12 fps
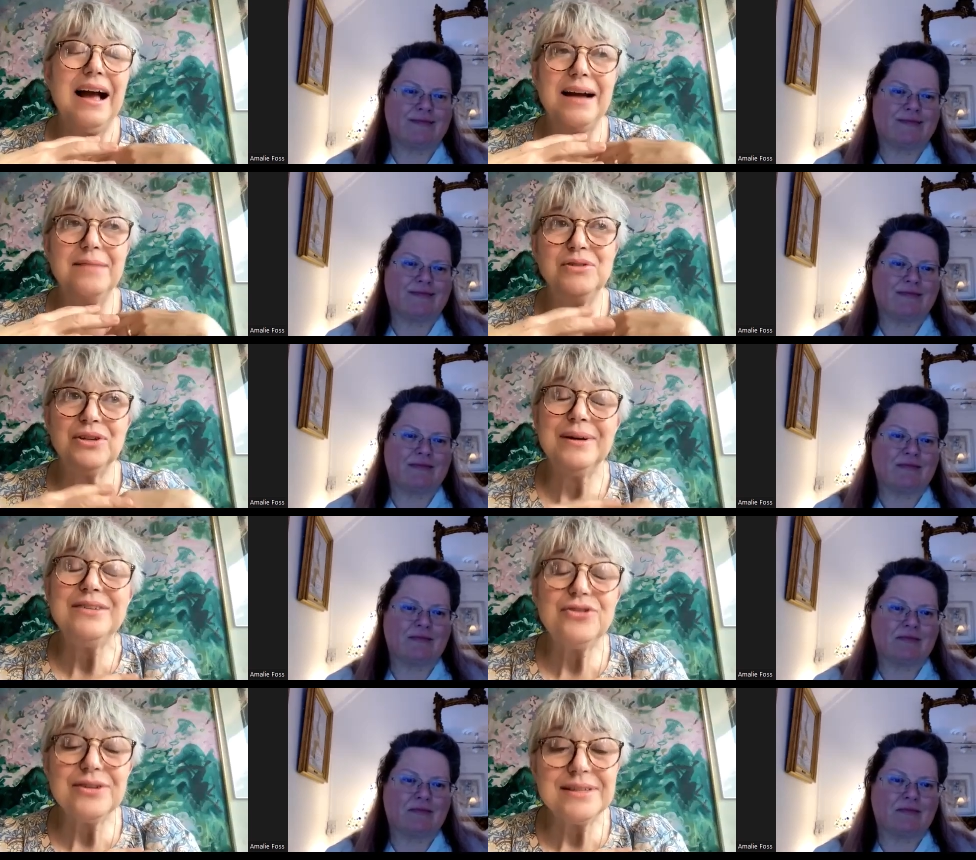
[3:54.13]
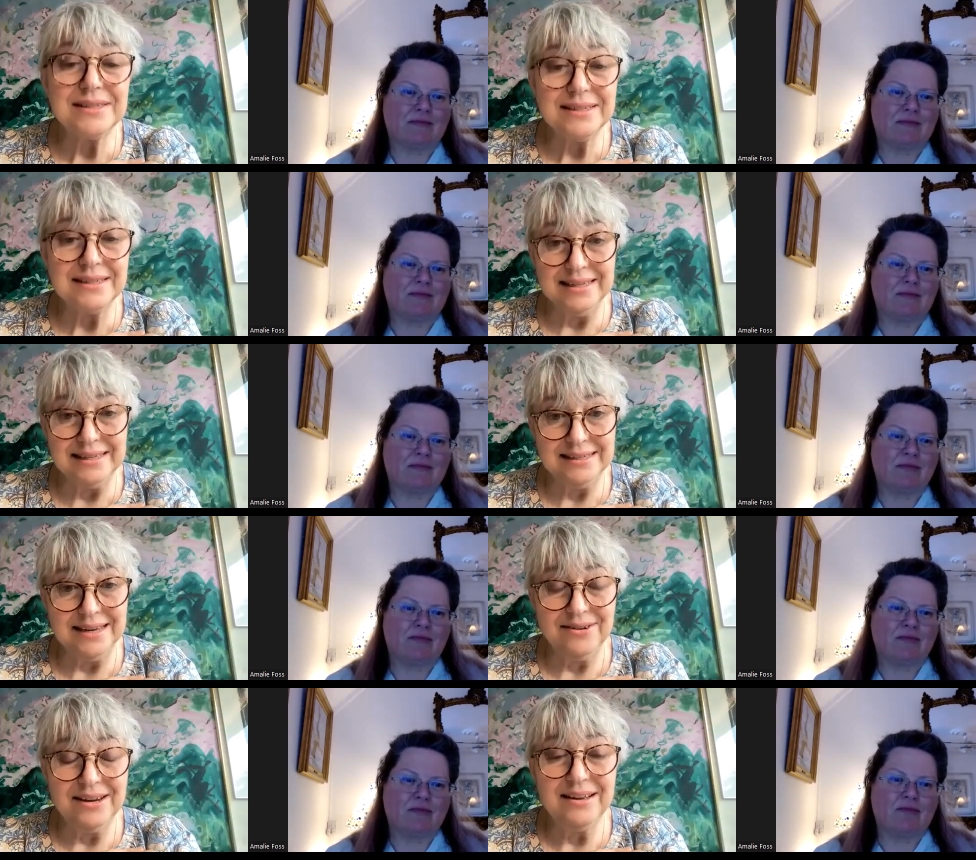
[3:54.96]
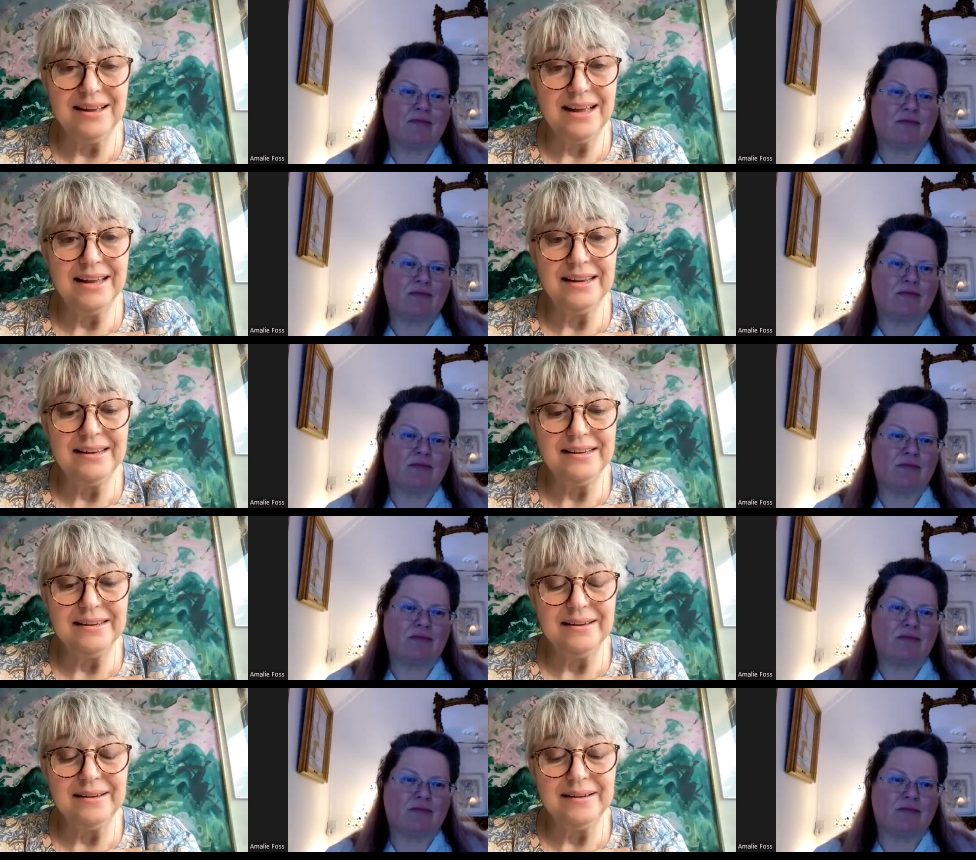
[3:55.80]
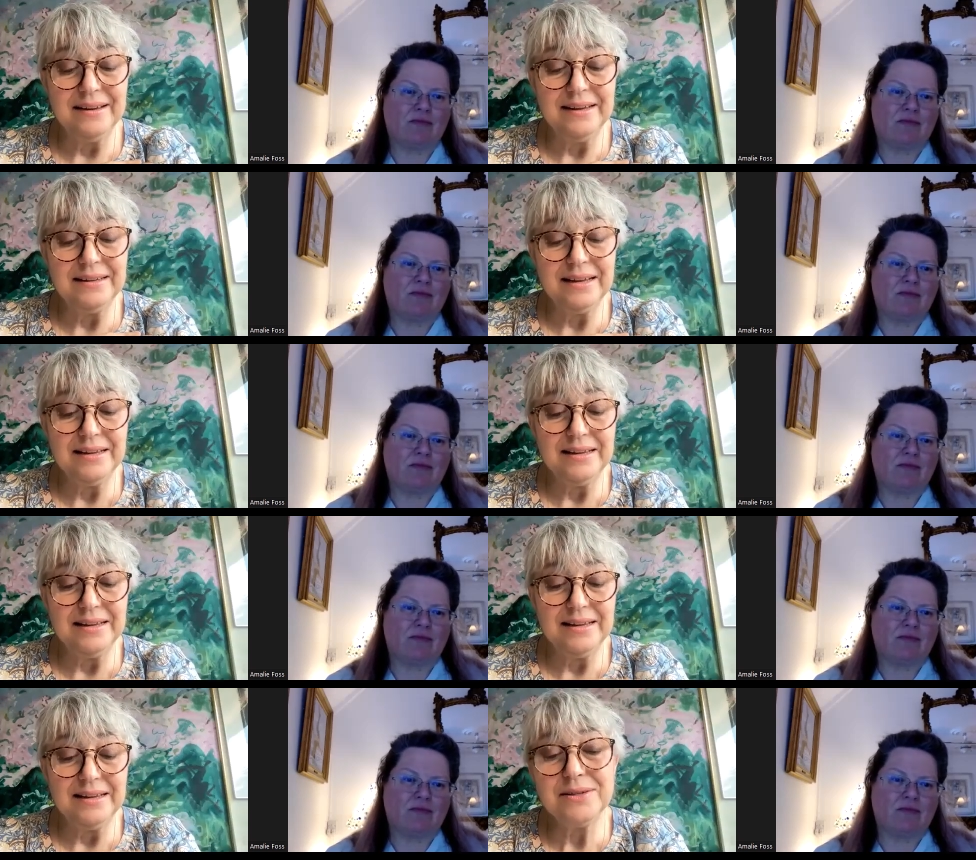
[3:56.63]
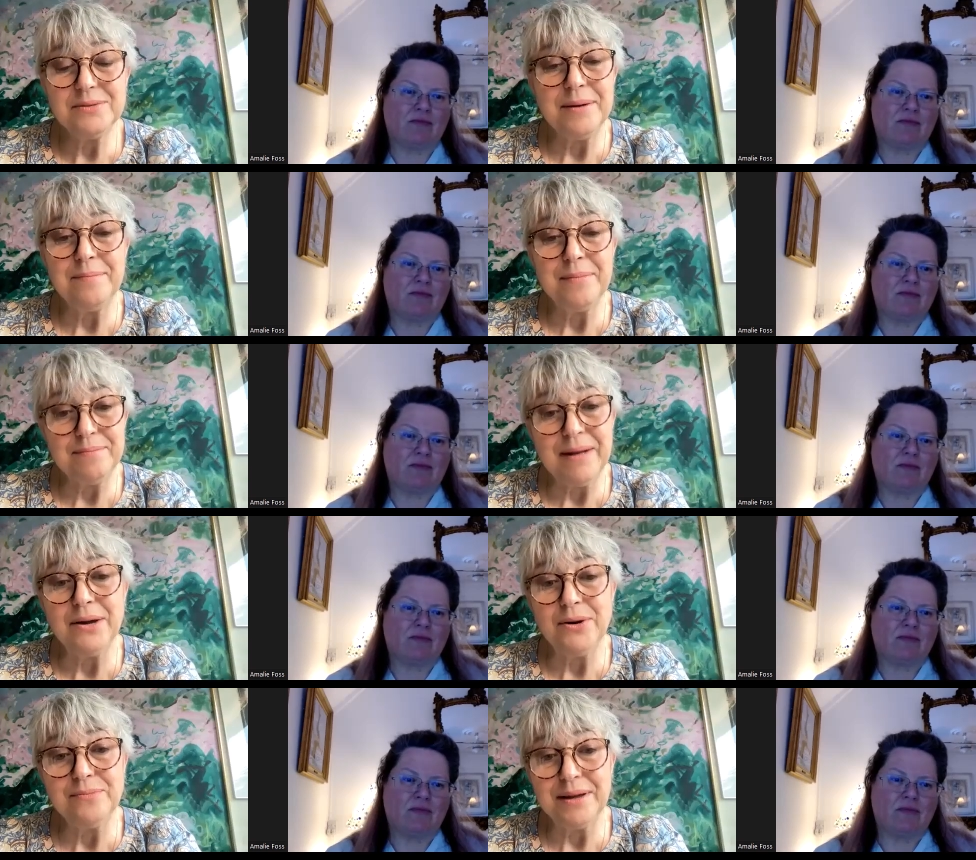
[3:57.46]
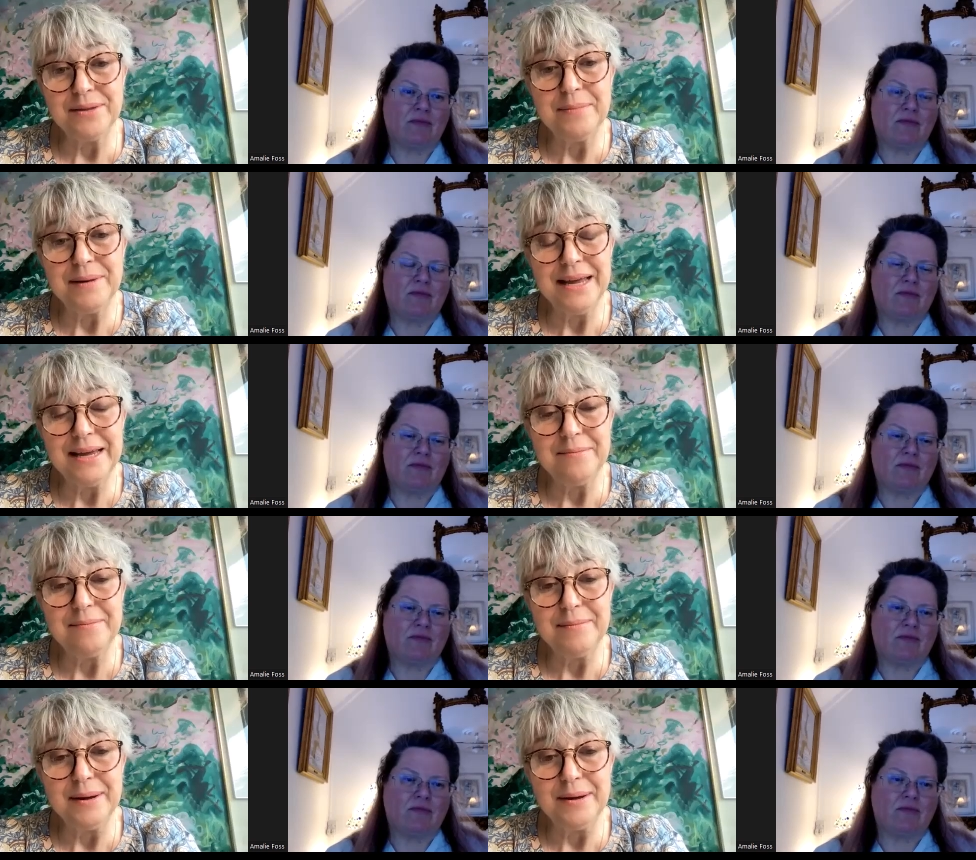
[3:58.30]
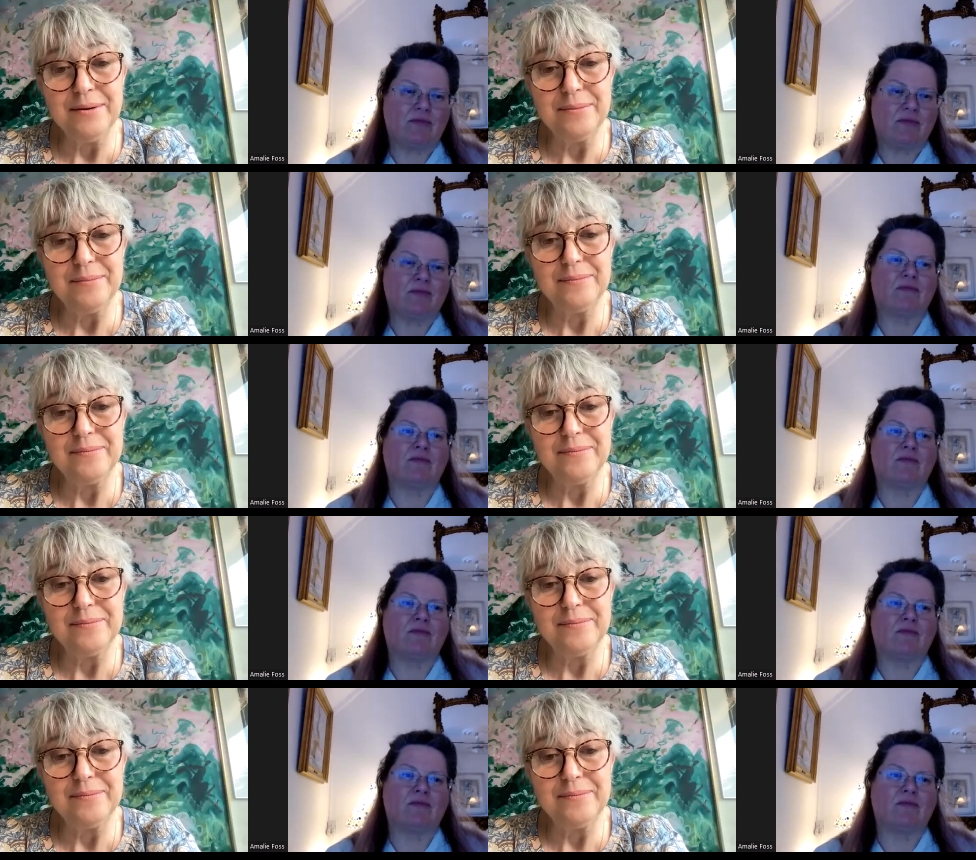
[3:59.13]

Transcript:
Speaker 1: I'm so interested in this area, and uh, it's because my my own mother became uh,